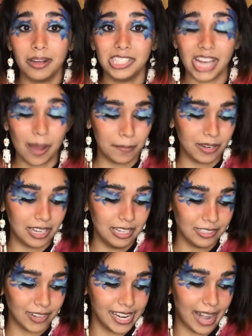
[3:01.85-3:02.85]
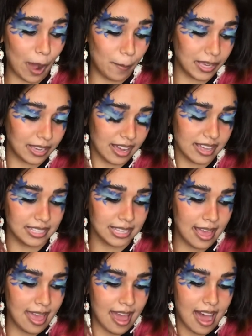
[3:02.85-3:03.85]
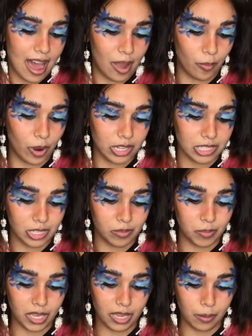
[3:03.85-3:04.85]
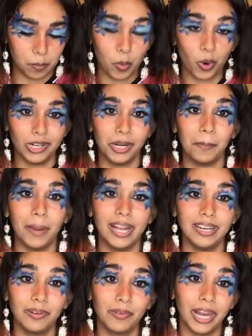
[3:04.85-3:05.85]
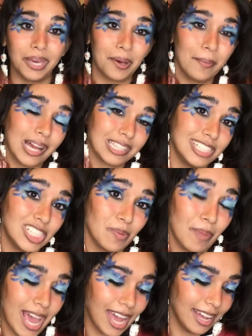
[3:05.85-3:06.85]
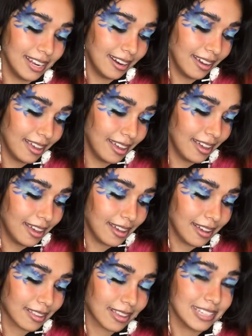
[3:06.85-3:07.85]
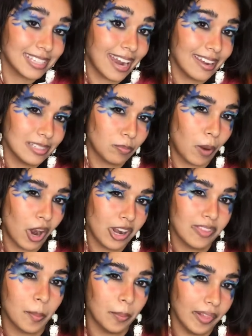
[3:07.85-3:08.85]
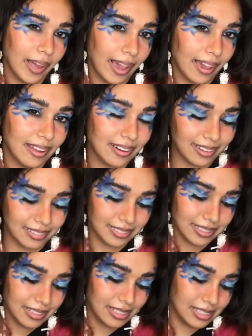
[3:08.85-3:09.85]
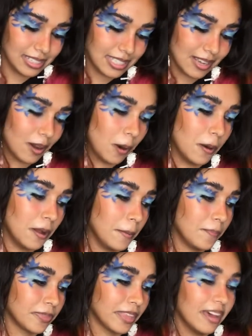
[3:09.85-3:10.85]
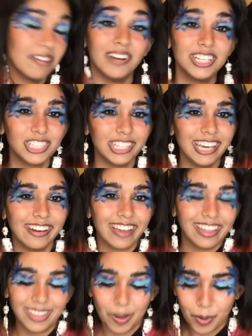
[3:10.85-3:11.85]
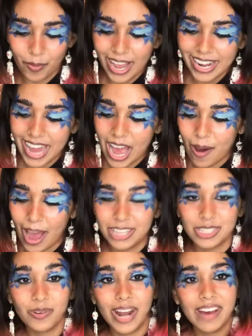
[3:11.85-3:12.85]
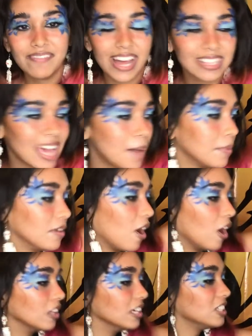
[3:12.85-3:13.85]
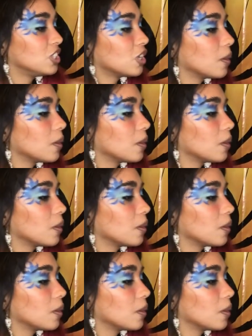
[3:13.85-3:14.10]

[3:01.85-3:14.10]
Japanese right now because I want to be more independent when I go back to Japan, because that is part of the plan. So eventually I'll get there, but right now I don't have that type of knowledge.